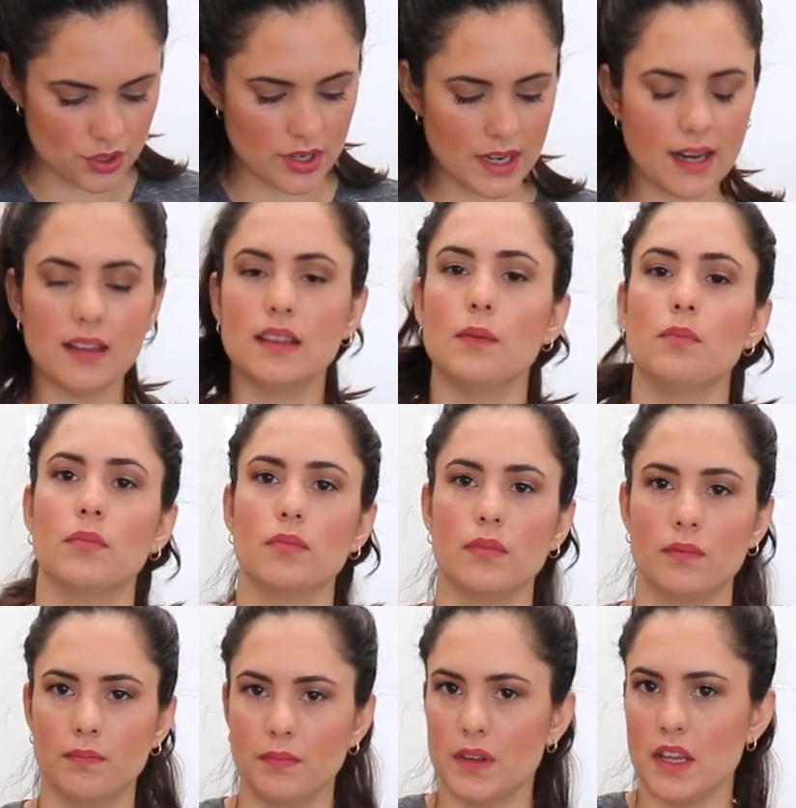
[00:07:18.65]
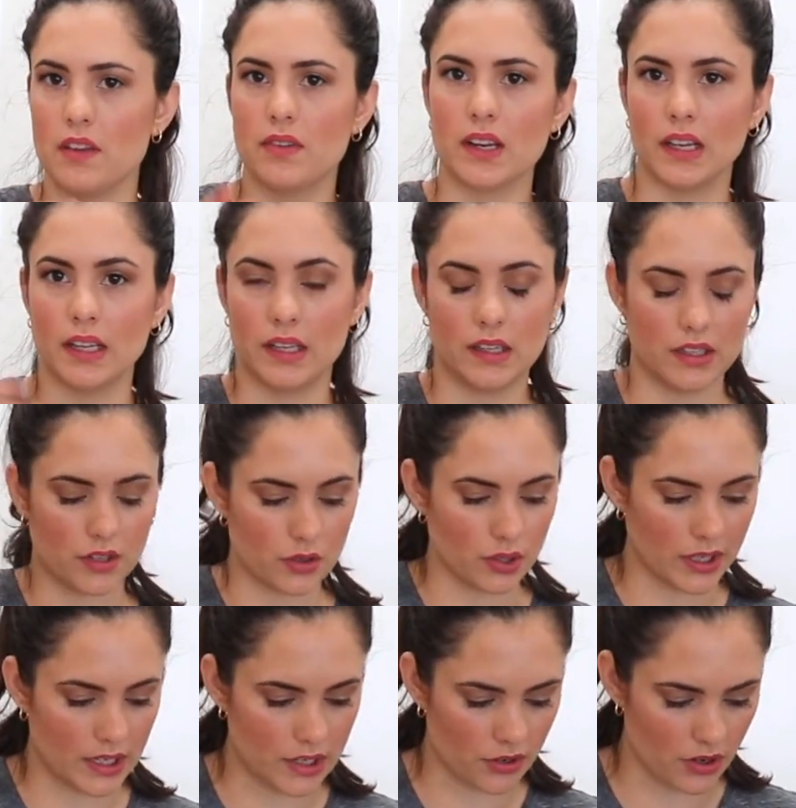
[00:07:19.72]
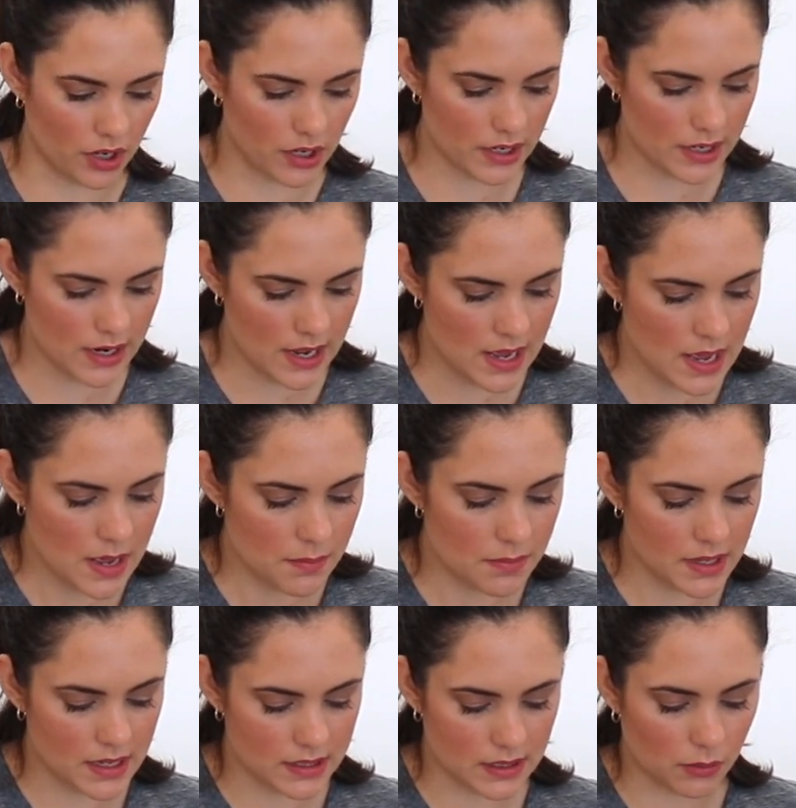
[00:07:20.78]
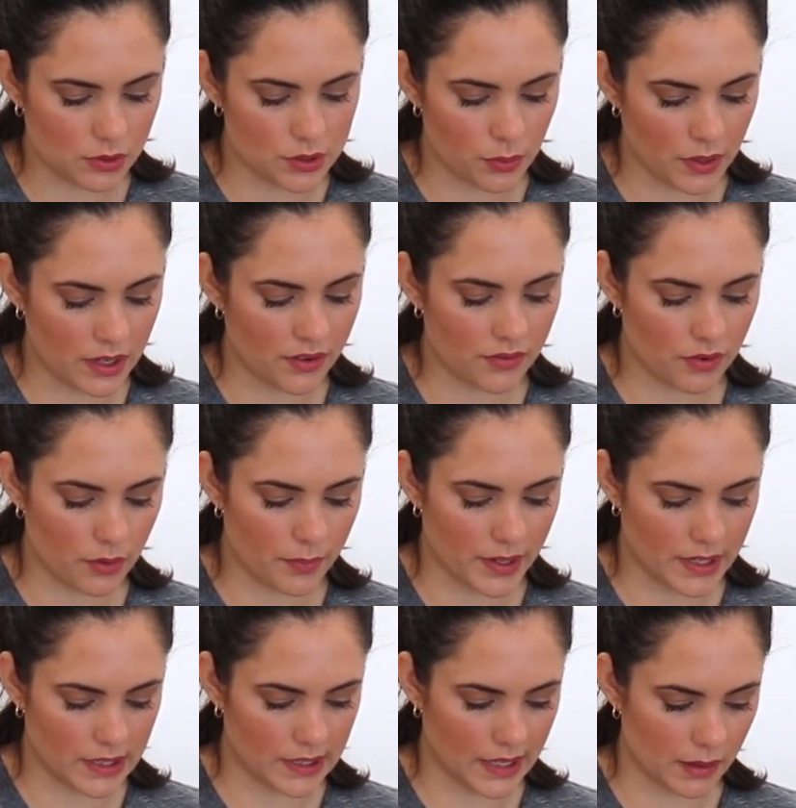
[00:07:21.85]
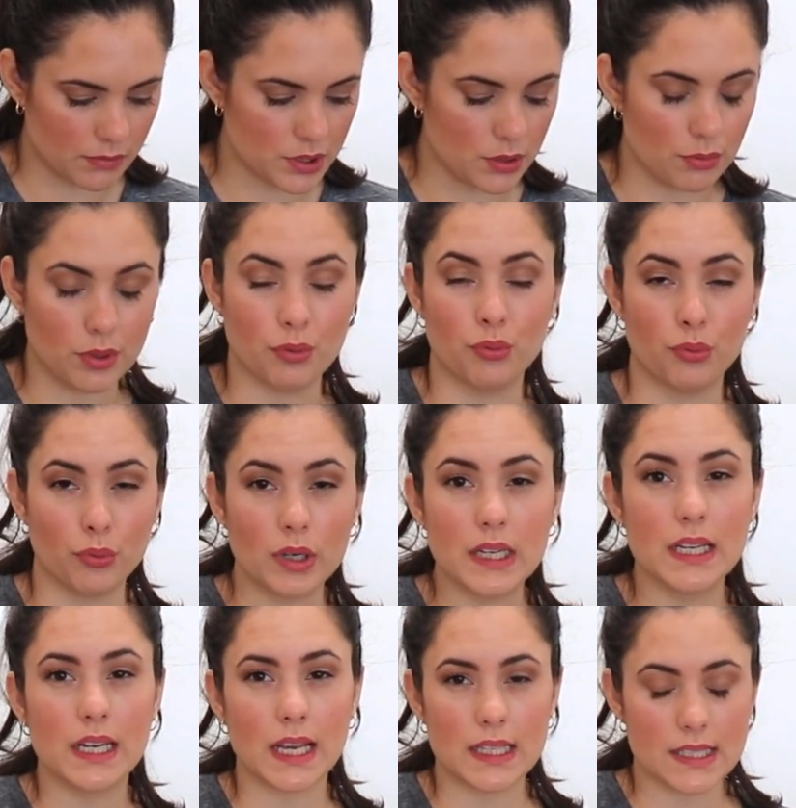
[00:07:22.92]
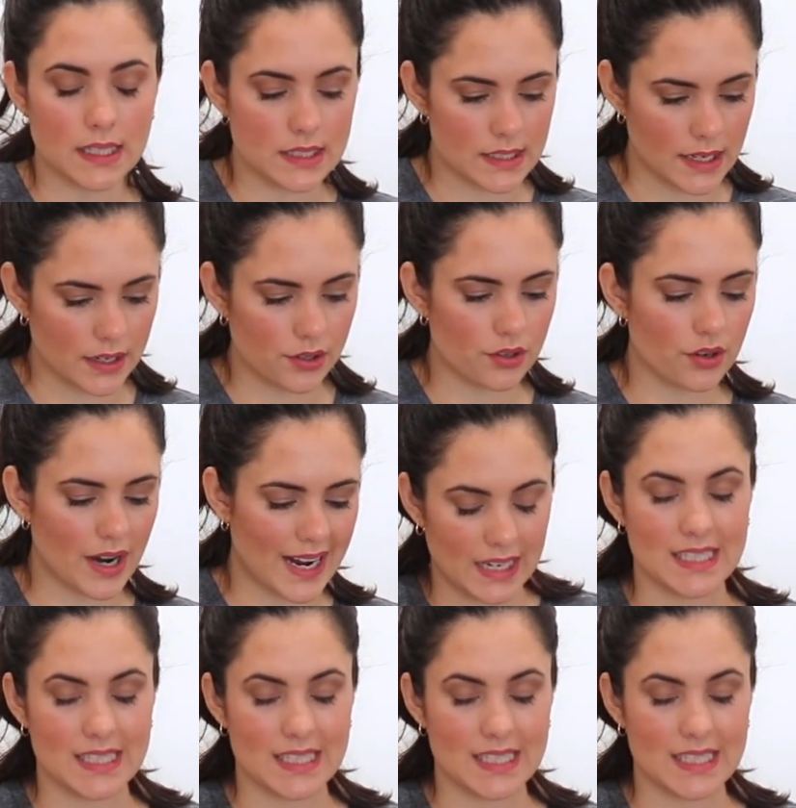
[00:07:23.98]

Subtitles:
You can add them even a little later on because I was waiting for my lamb to be really nice and tender.